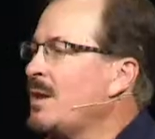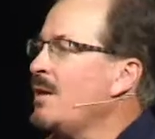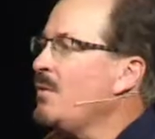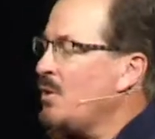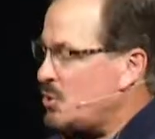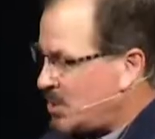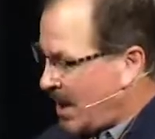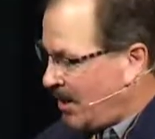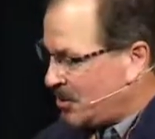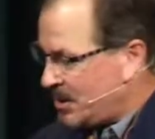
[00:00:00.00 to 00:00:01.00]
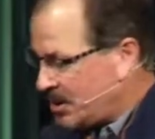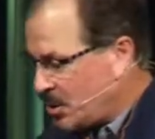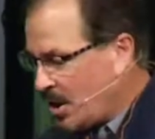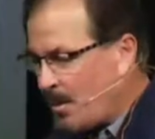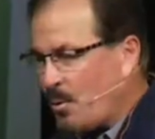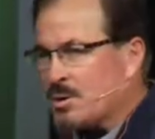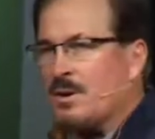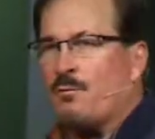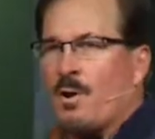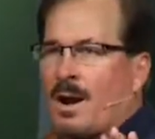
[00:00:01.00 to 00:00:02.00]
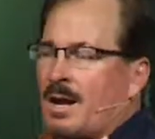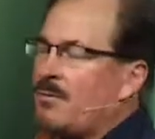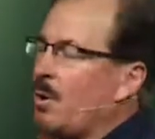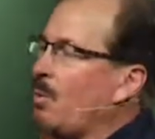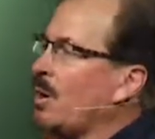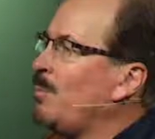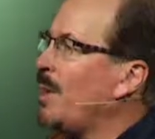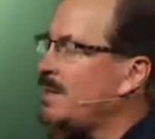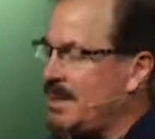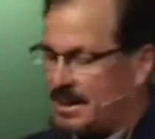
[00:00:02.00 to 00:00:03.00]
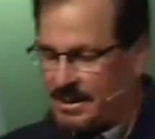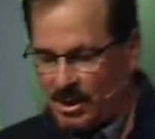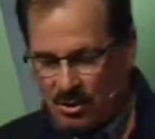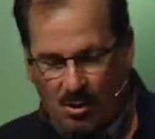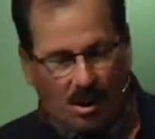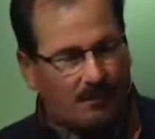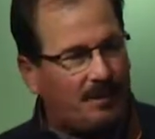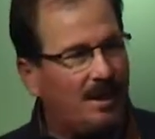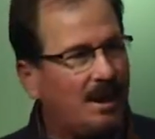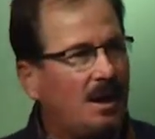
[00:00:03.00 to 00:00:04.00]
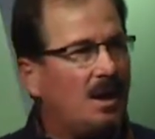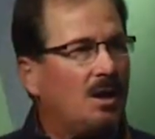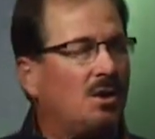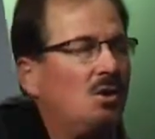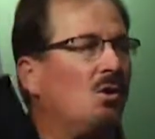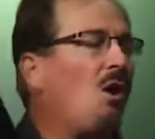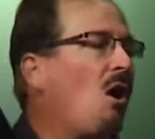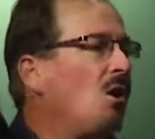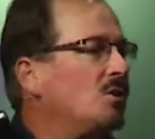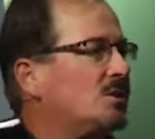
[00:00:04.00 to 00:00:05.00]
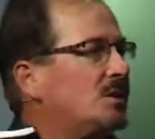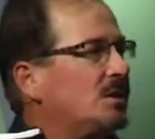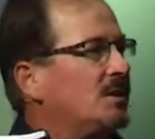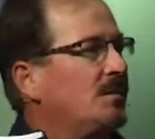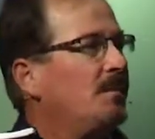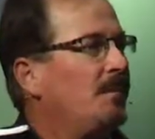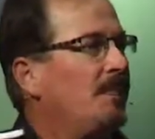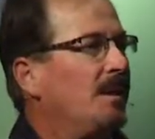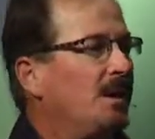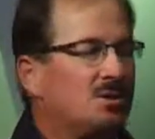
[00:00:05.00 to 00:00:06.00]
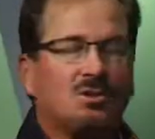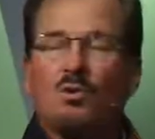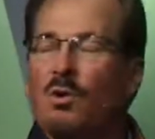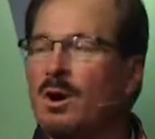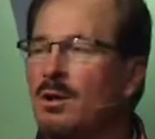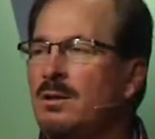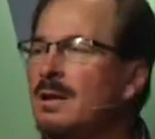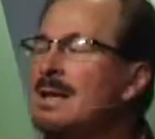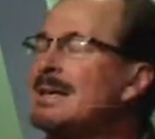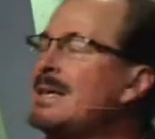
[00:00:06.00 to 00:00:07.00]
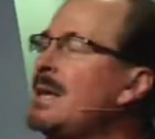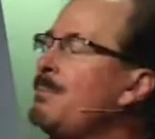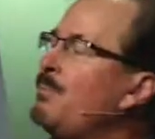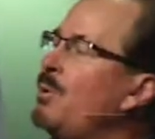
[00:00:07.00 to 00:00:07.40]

to give you a challenge and share a couple words before I give you a word of blessing and send you off. Your heart is soil. Keep